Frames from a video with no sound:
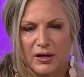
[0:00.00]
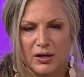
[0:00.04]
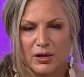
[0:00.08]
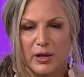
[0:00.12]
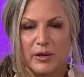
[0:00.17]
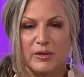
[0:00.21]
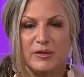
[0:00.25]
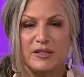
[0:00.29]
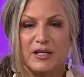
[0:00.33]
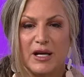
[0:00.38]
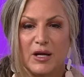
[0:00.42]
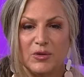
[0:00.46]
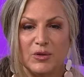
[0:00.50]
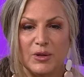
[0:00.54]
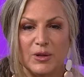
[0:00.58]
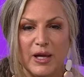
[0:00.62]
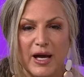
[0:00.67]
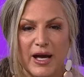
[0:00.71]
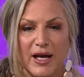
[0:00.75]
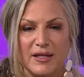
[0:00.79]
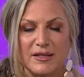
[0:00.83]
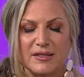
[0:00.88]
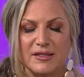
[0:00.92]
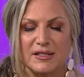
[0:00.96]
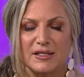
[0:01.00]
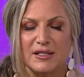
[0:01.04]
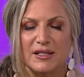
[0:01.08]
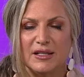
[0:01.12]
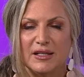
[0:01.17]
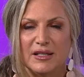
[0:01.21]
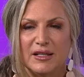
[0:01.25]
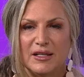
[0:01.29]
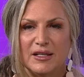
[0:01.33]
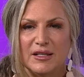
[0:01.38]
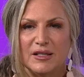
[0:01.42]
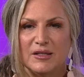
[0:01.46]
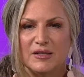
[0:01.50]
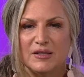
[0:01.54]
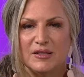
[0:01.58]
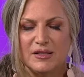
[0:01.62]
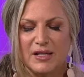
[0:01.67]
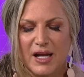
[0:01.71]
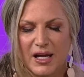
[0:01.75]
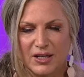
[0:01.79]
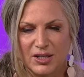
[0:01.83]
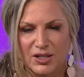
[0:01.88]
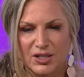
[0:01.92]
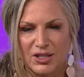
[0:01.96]
closed out the last
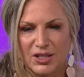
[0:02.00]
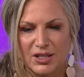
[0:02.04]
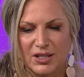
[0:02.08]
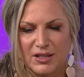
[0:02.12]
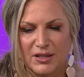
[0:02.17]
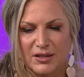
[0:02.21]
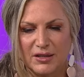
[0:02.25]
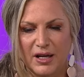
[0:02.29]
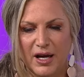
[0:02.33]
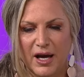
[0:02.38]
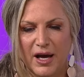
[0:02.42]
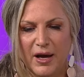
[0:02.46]
section,